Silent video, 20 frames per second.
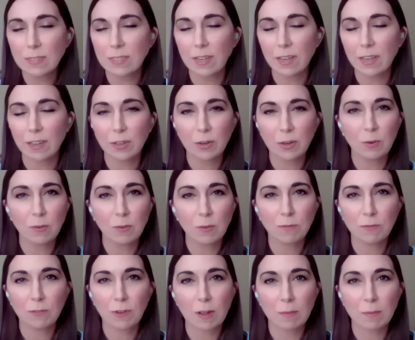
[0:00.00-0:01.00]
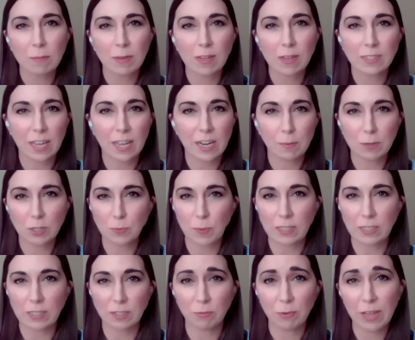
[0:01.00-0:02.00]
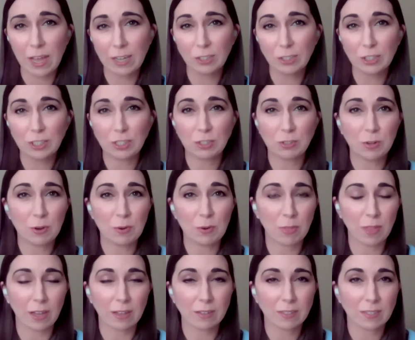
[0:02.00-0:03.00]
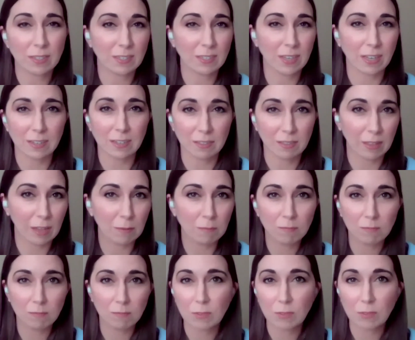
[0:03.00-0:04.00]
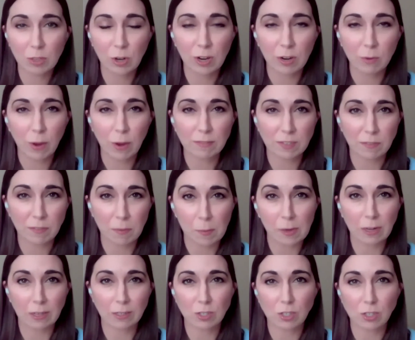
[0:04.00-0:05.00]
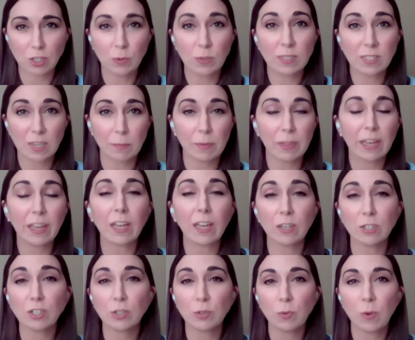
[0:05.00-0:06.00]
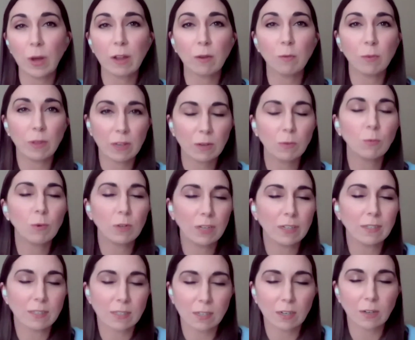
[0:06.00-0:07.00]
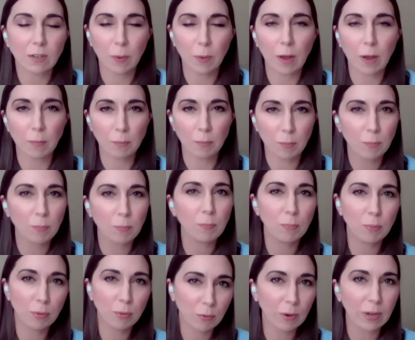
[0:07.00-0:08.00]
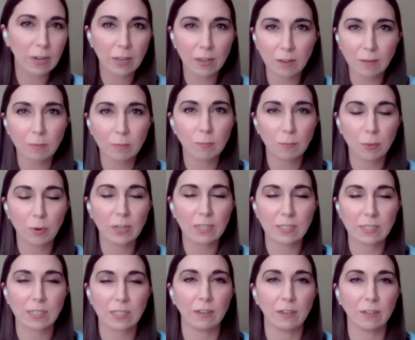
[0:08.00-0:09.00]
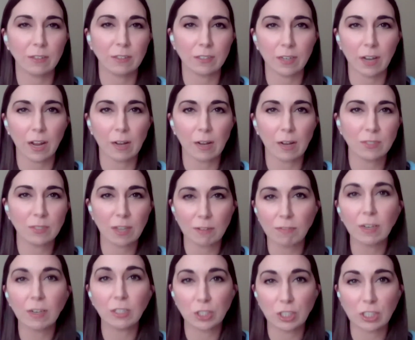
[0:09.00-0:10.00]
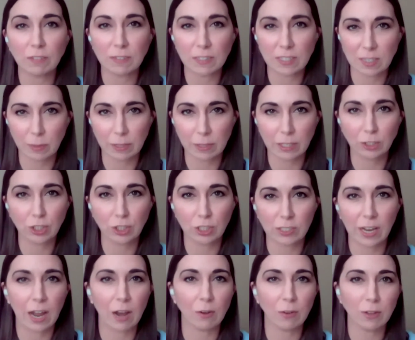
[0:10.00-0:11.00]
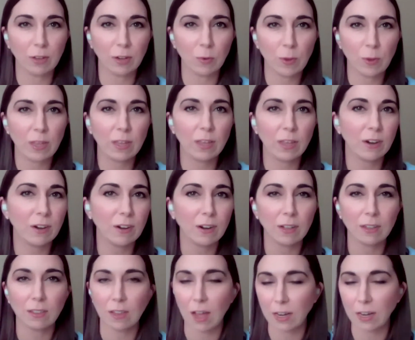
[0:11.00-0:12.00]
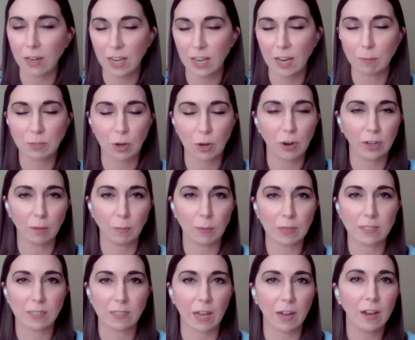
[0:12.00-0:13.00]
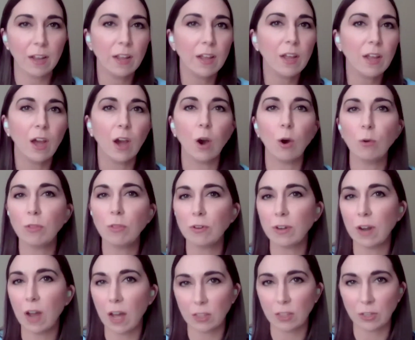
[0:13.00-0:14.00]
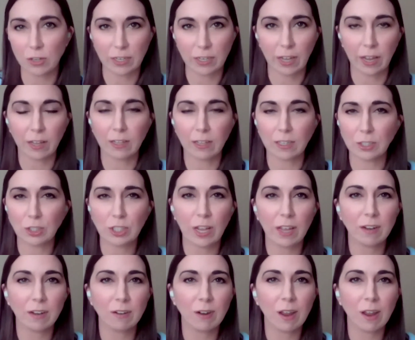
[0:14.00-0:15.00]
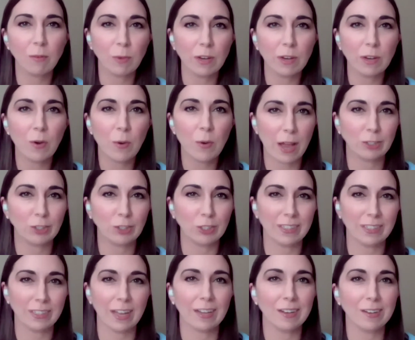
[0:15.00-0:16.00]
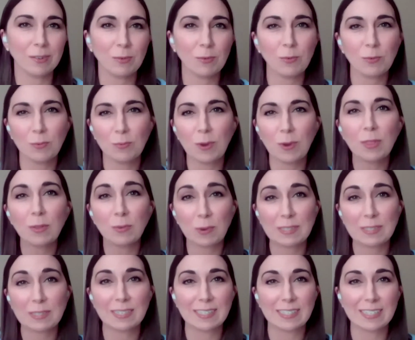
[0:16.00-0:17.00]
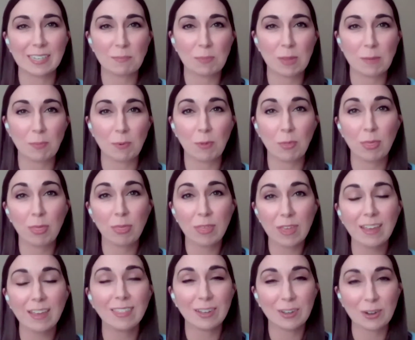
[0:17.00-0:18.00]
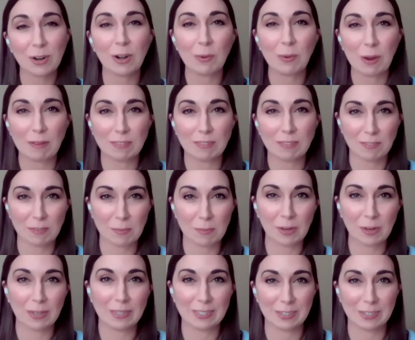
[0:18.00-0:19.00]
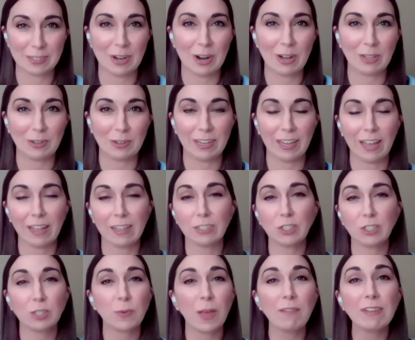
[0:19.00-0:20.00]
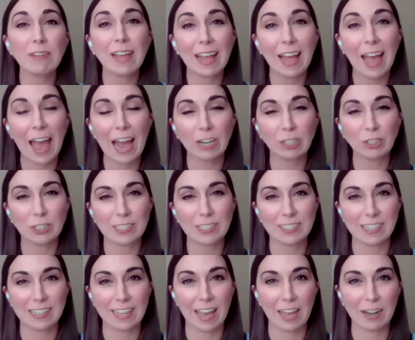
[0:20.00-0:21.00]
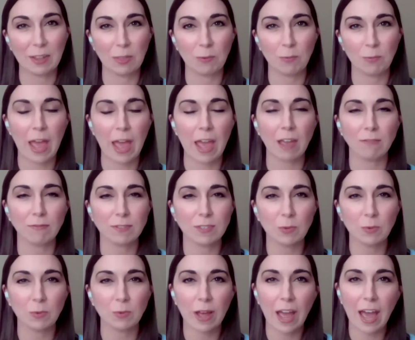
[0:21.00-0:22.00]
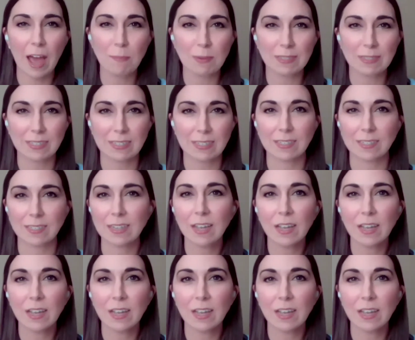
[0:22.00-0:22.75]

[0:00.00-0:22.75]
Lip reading: say, from a data perspective, we actually do know that current waves of immigrants do assimilate into what we would consider a pretty standard definition of assimilation now. We hear a lot of times arguments that, oh, they're not learning English. And we know actually that one of the reasons that people think that current waves of immigrants are not learning English is we haven't actually seen the end of the wave. So what happens is